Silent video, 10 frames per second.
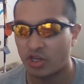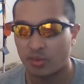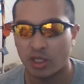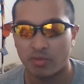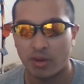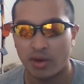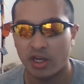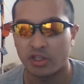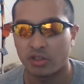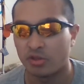And i in my
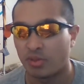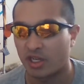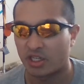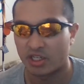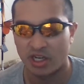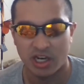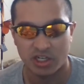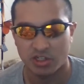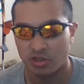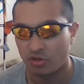mind, oh my
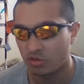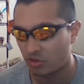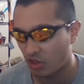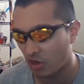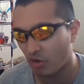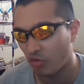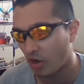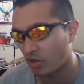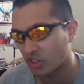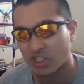gosh, dude, no,
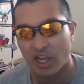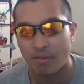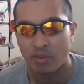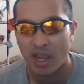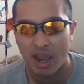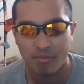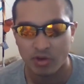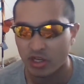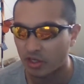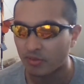no, this can't be
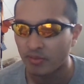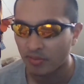happening.